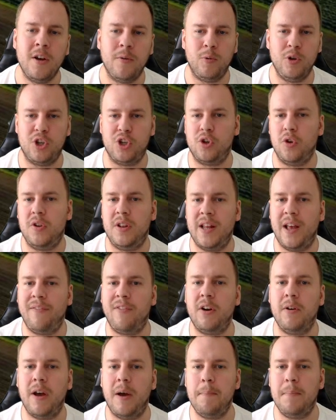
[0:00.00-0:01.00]
we should
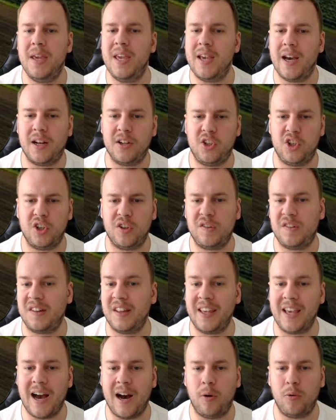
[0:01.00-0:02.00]
never be
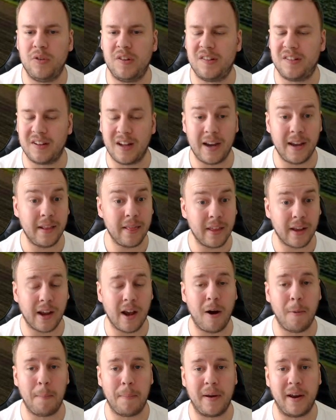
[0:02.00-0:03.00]
adjusting outside the
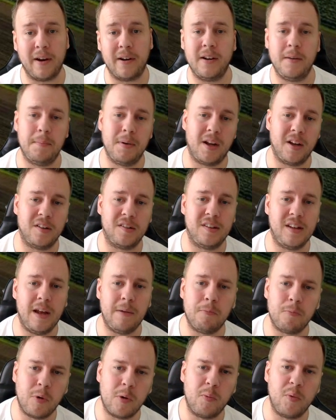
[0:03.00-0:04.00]
cup here because
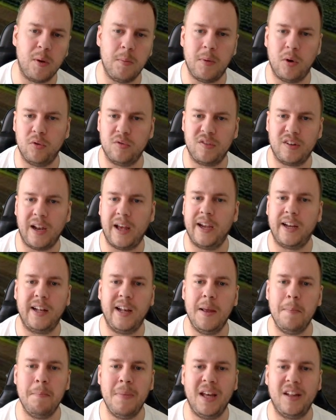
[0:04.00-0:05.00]
then we will most likely
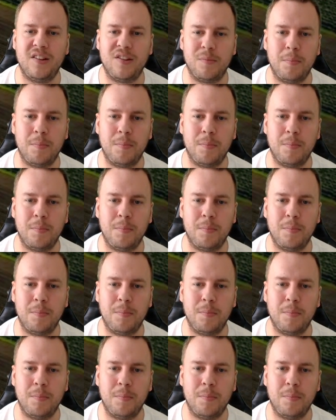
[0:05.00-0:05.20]
miss